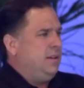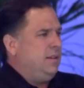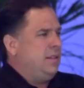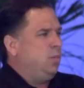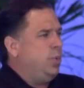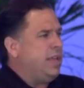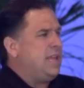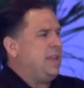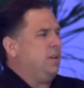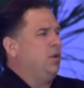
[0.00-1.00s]
that
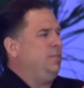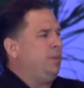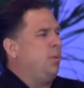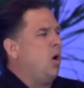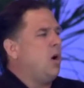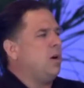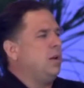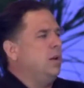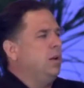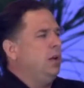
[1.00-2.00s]
we could be part
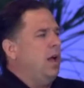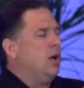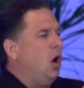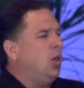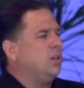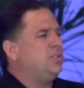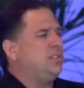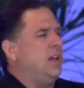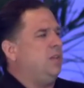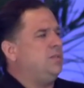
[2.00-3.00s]
and call
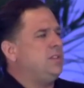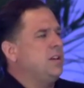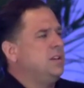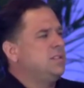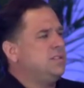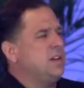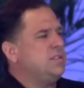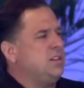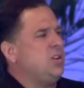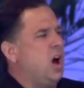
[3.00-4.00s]
ourselves
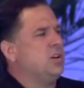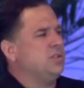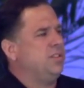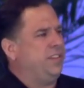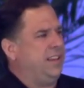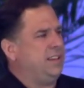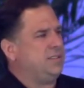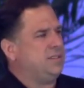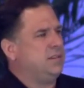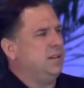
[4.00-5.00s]
sons and daughters of
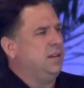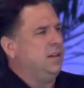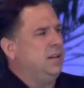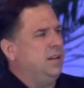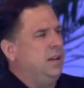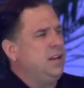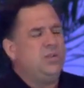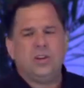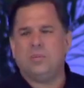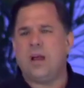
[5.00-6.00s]
his. You
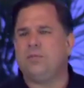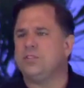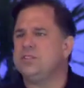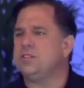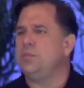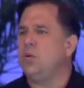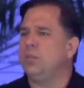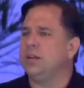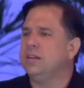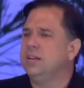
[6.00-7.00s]
look around for just a
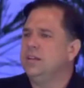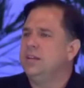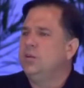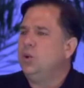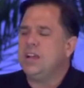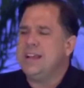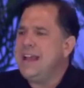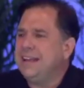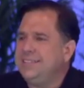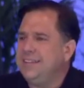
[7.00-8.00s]
moment. We're
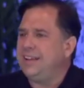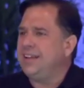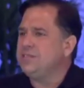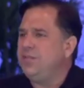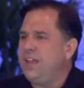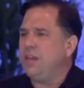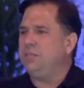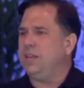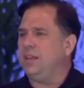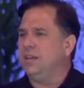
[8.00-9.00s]
connected as a
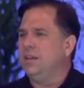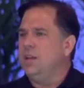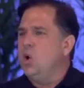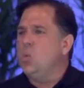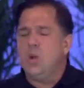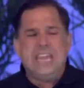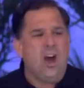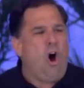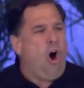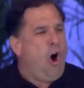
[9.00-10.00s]
family. We
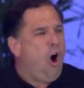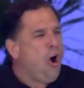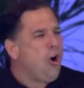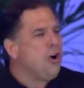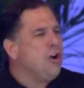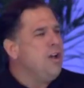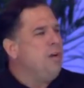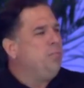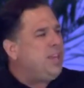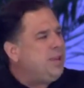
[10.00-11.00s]
are
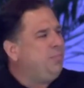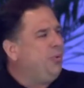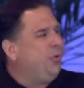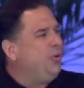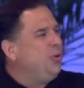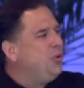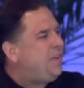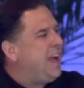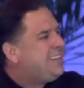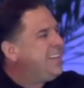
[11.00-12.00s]
people who have
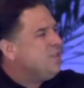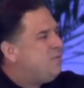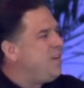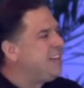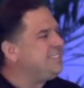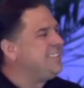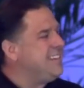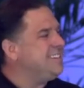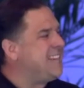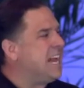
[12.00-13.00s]
had to confess the
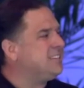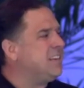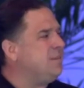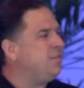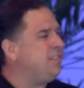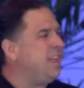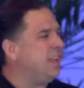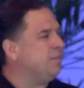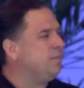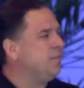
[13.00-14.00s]
exact same thing.